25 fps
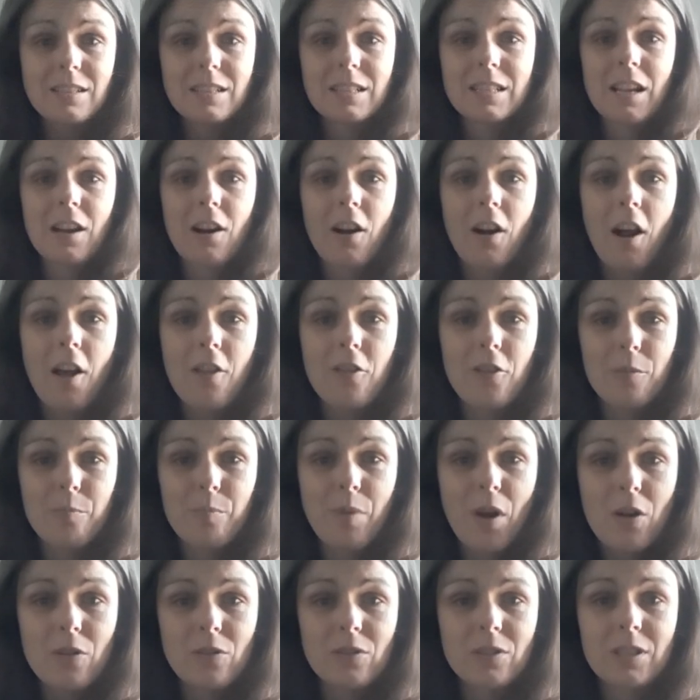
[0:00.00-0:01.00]
see our other
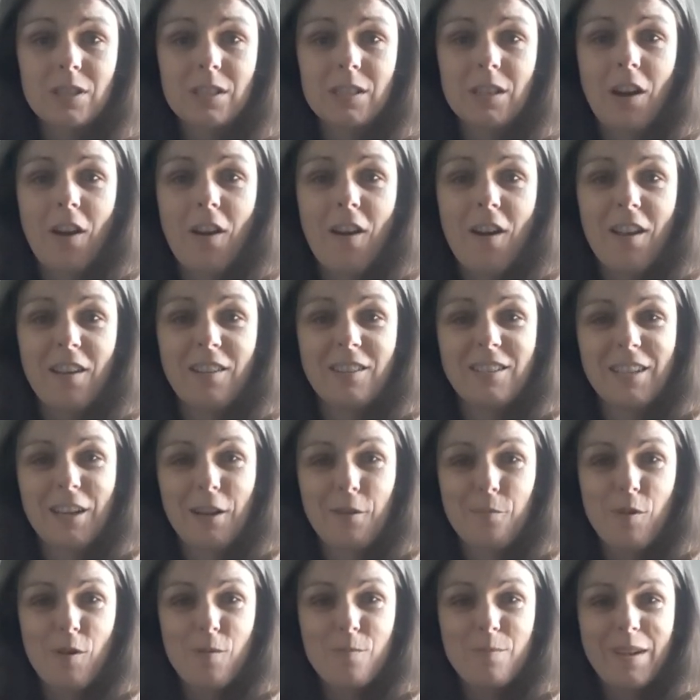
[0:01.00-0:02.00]
post on
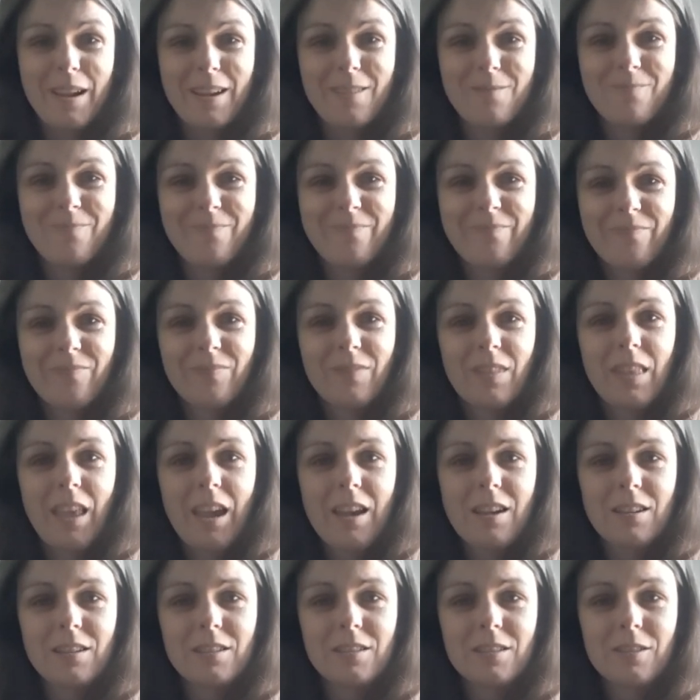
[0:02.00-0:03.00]
tailbone pain.
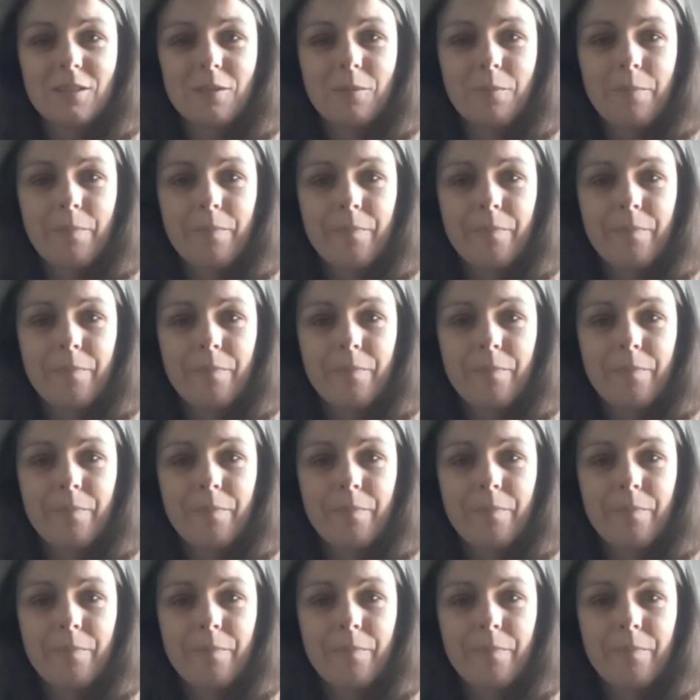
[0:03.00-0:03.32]
Thanks.